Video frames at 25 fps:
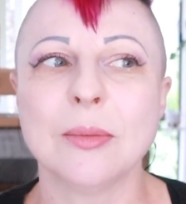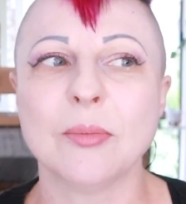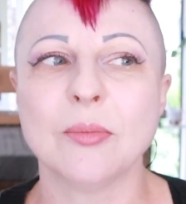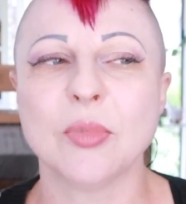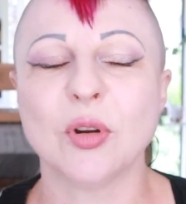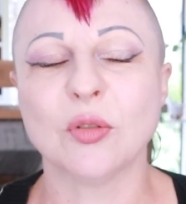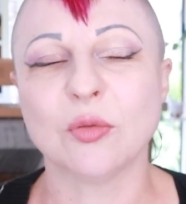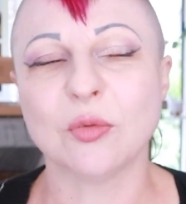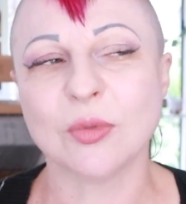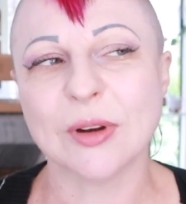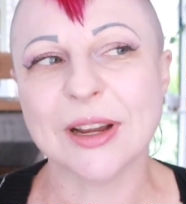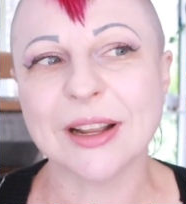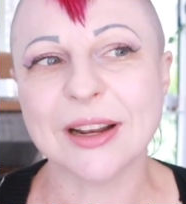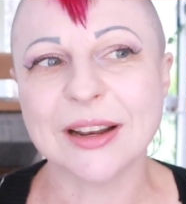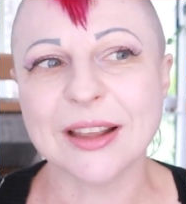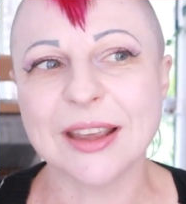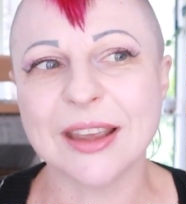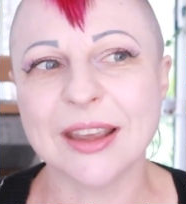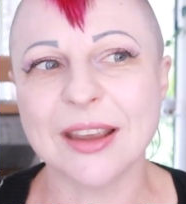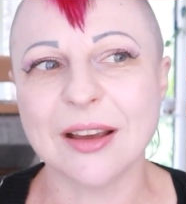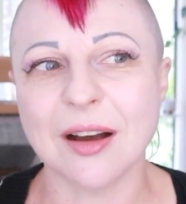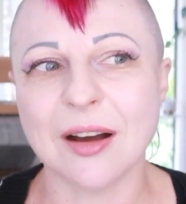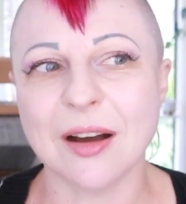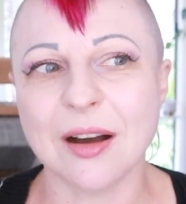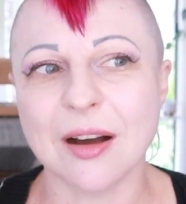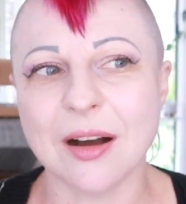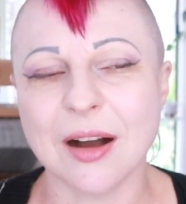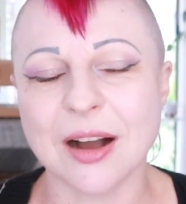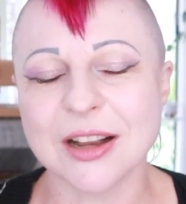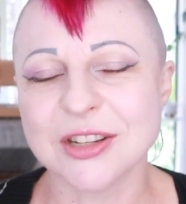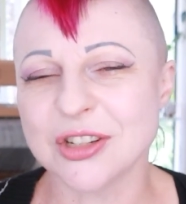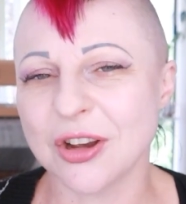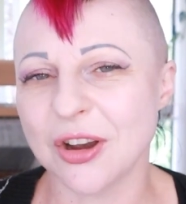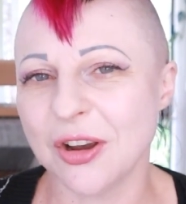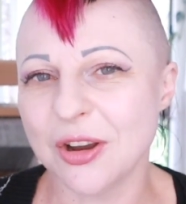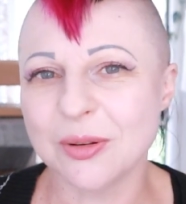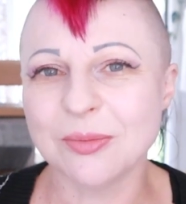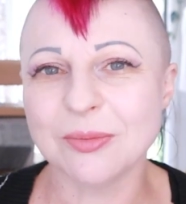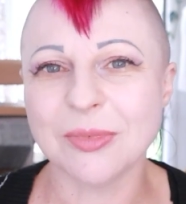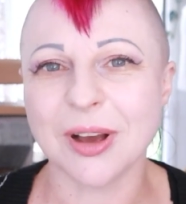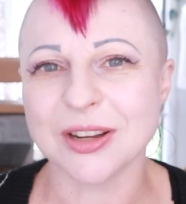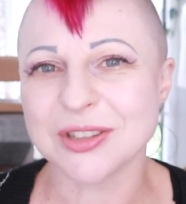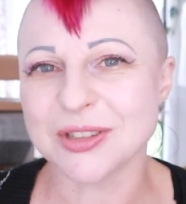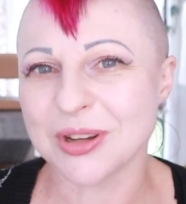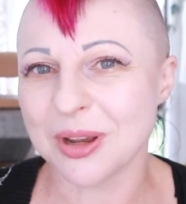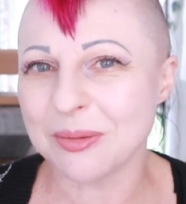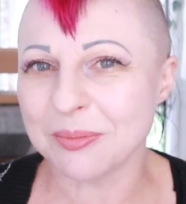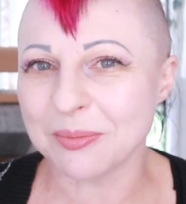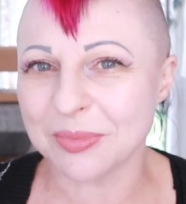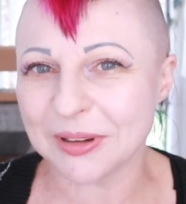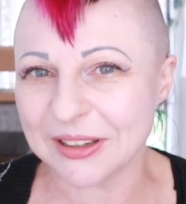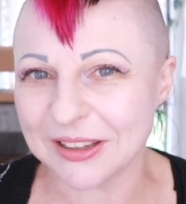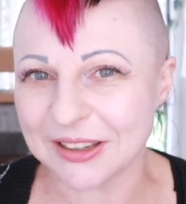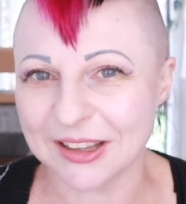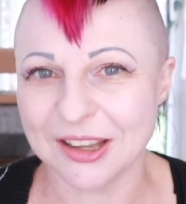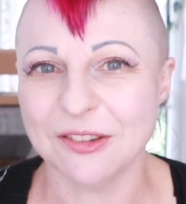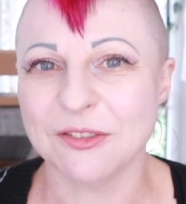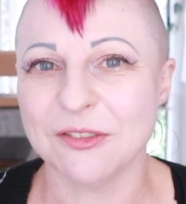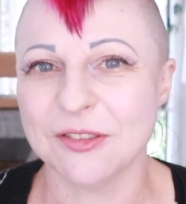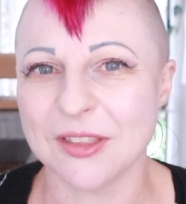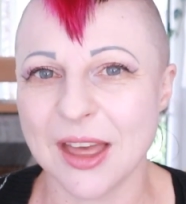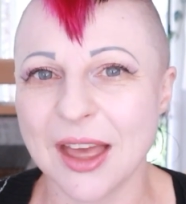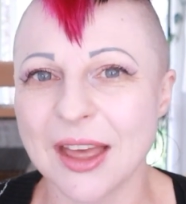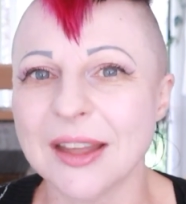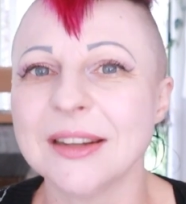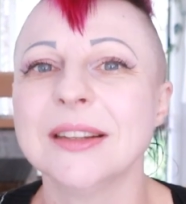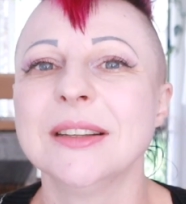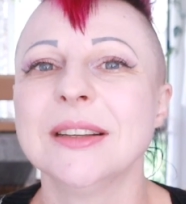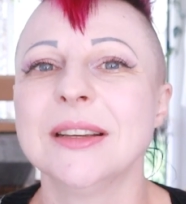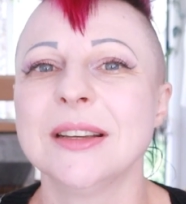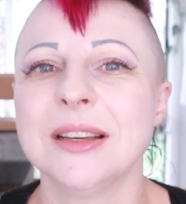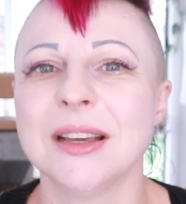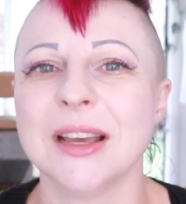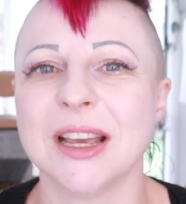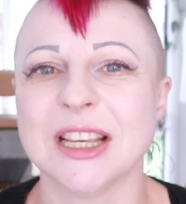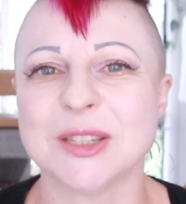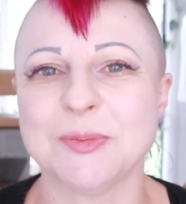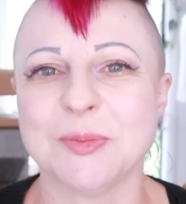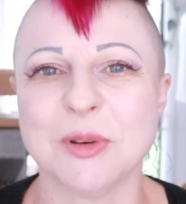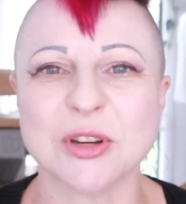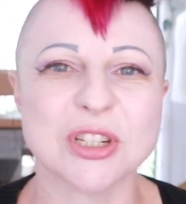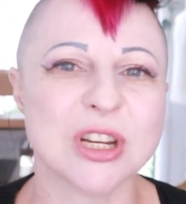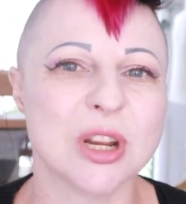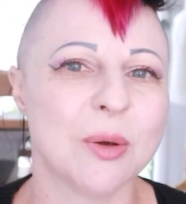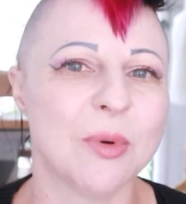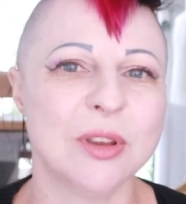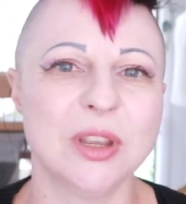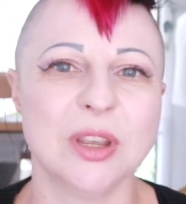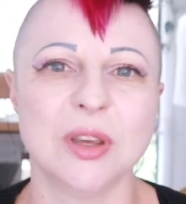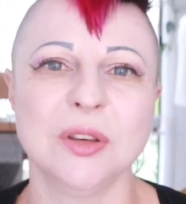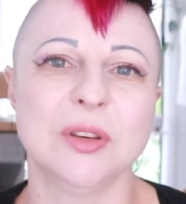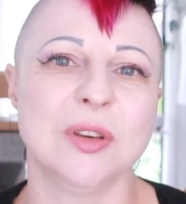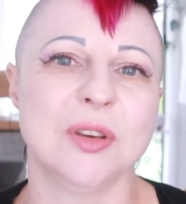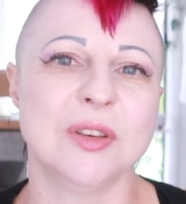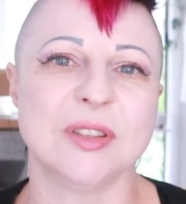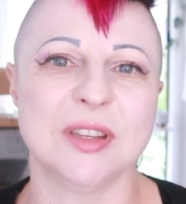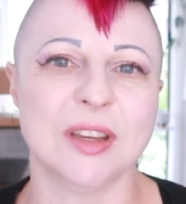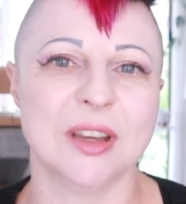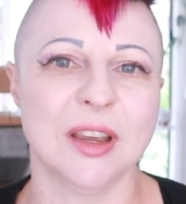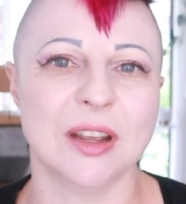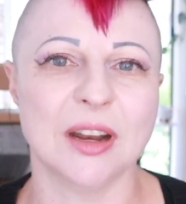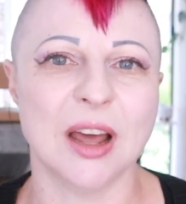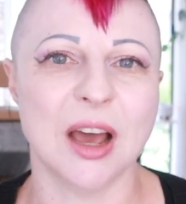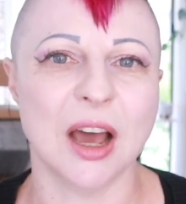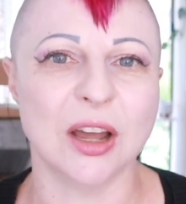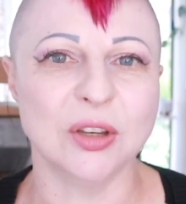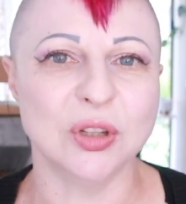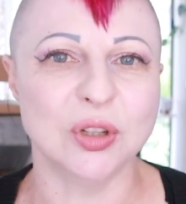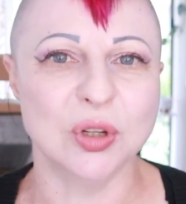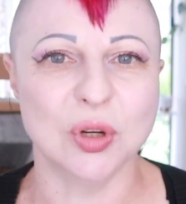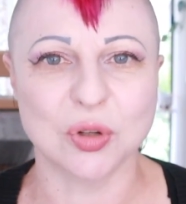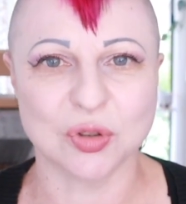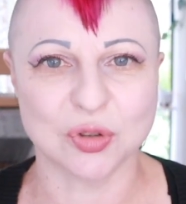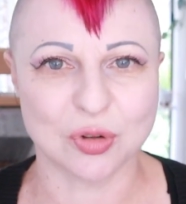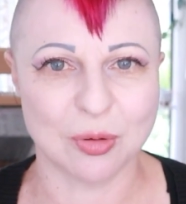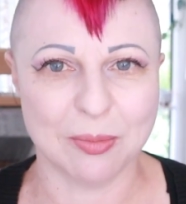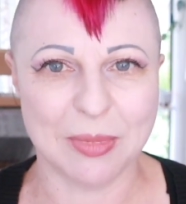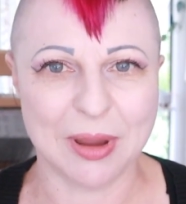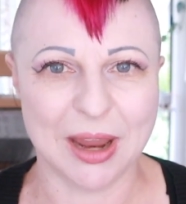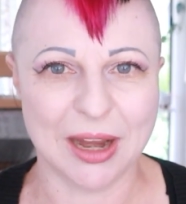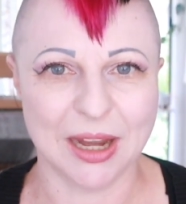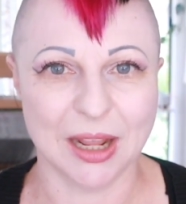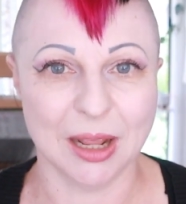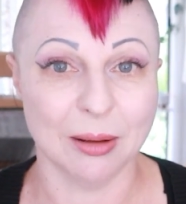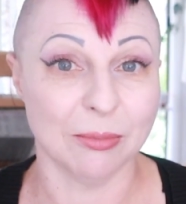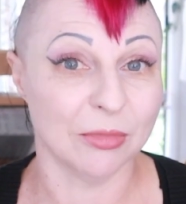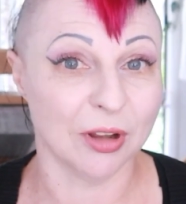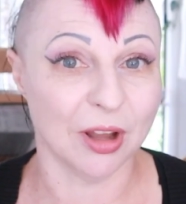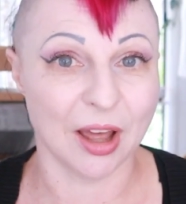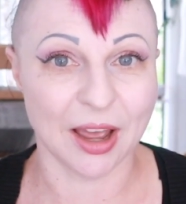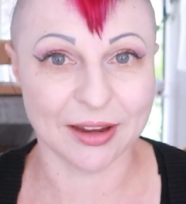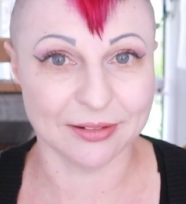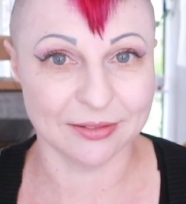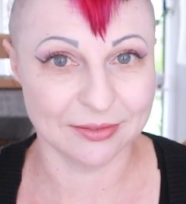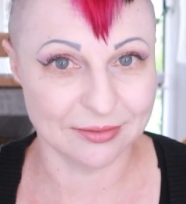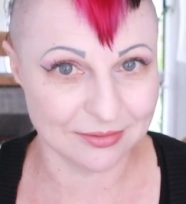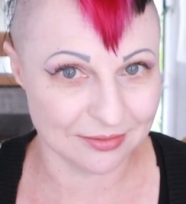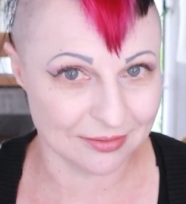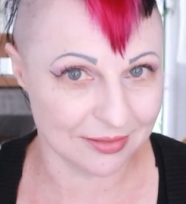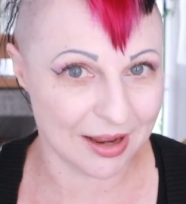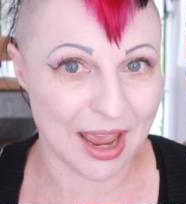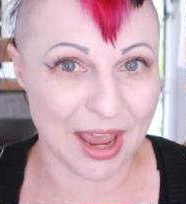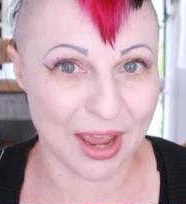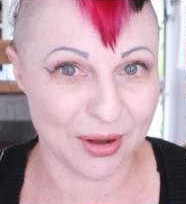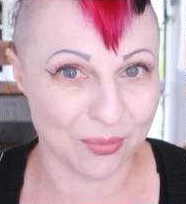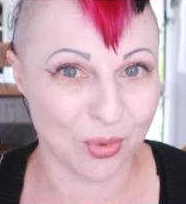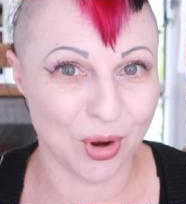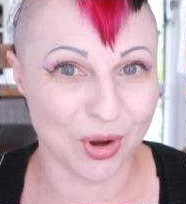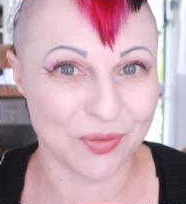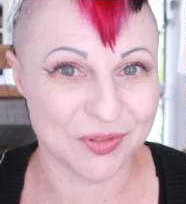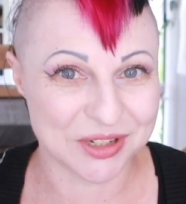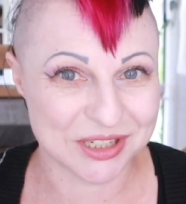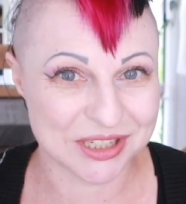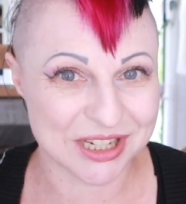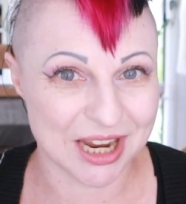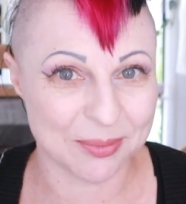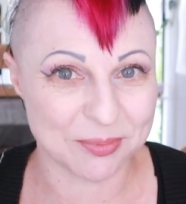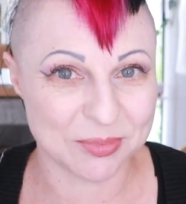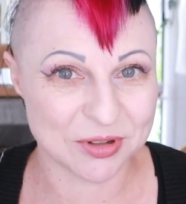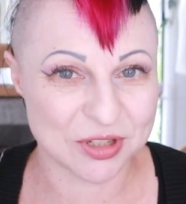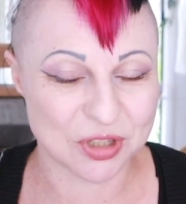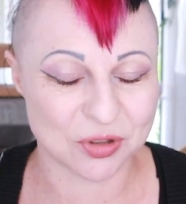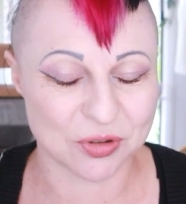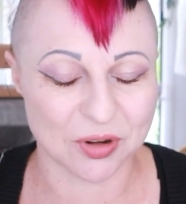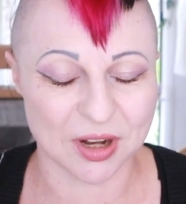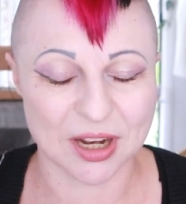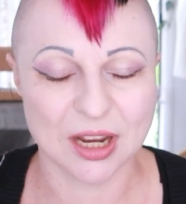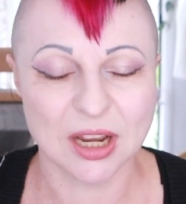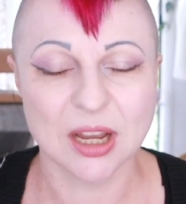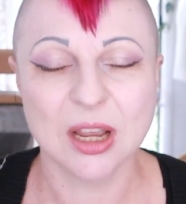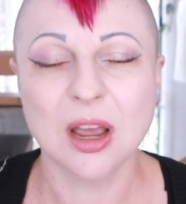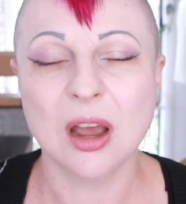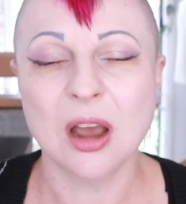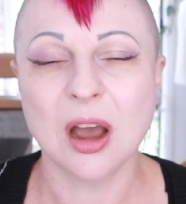But really, I don't believe that, especially when you're using an unusual medium like hand-woven tapestry.